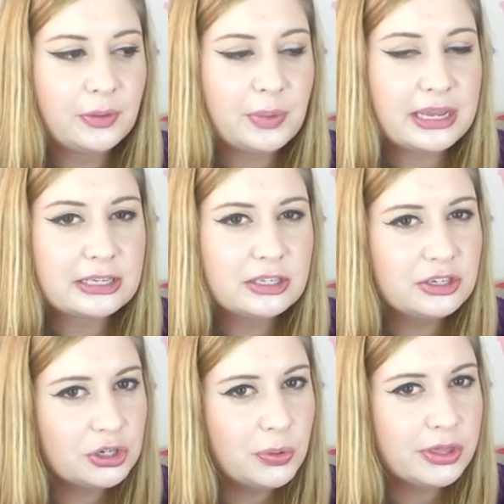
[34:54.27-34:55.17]
It's to
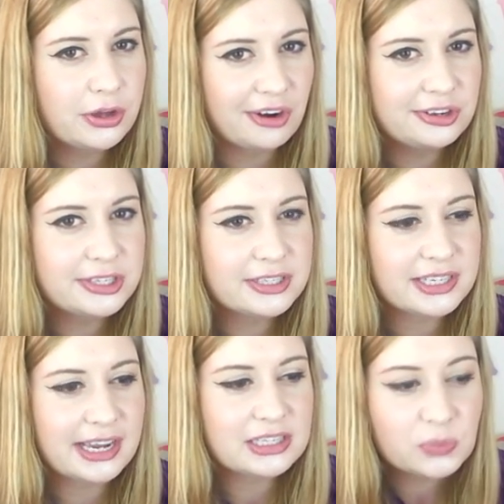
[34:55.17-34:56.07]
do with ghosts
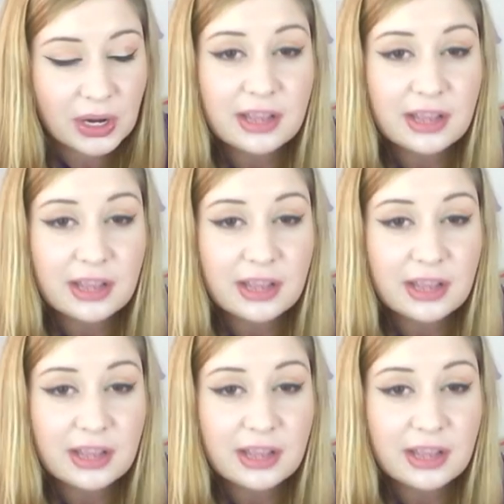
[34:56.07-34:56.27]
as well,